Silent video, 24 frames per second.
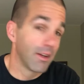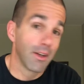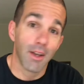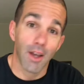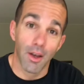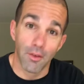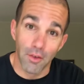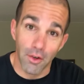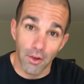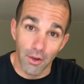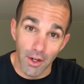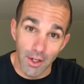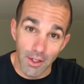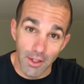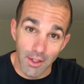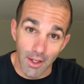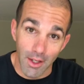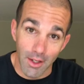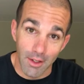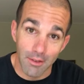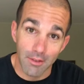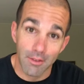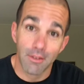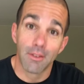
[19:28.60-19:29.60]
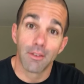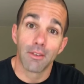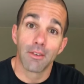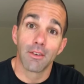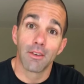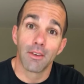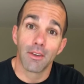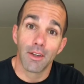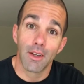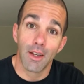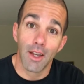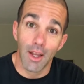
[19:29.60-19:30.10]
Have a great day,
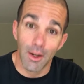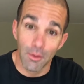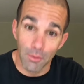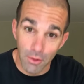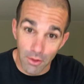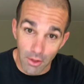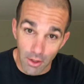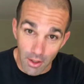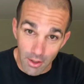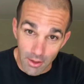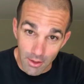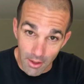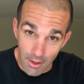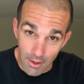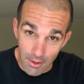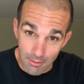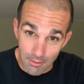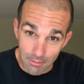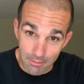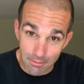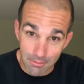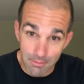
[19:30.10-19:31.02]
and we'll talk later.